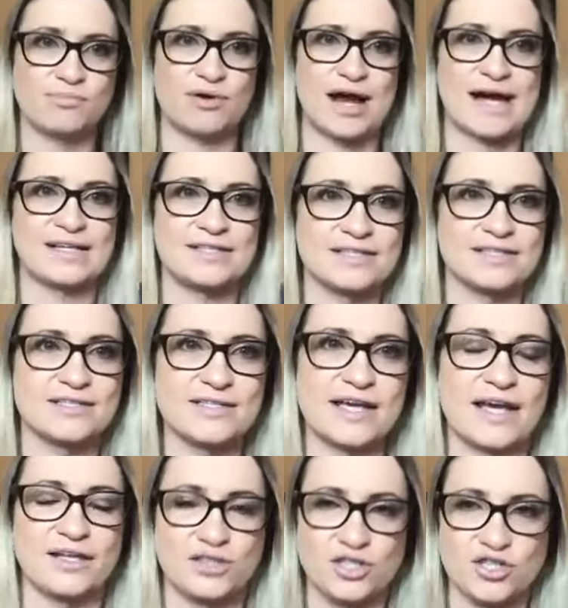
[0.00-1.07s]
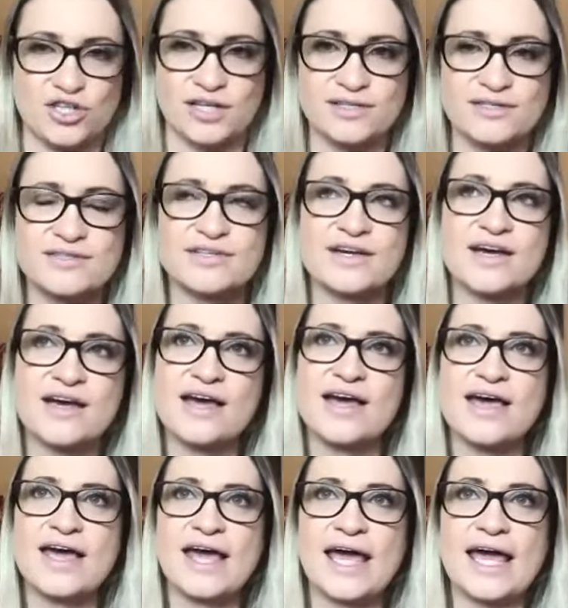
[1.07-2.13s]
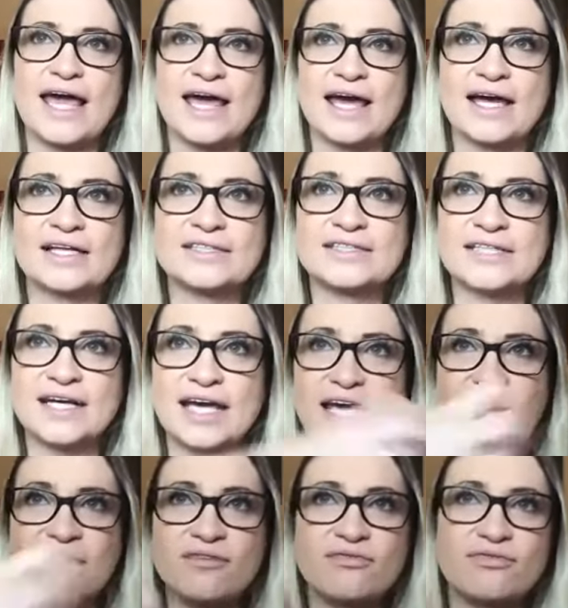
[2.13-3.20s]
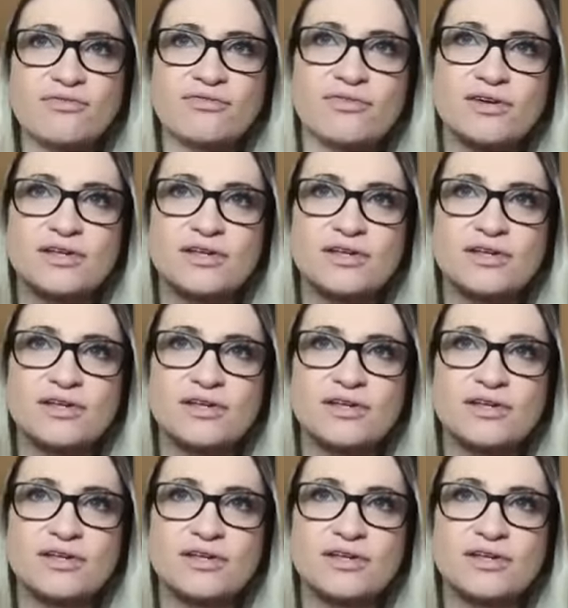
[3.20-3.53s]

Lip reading: practice antigens. And if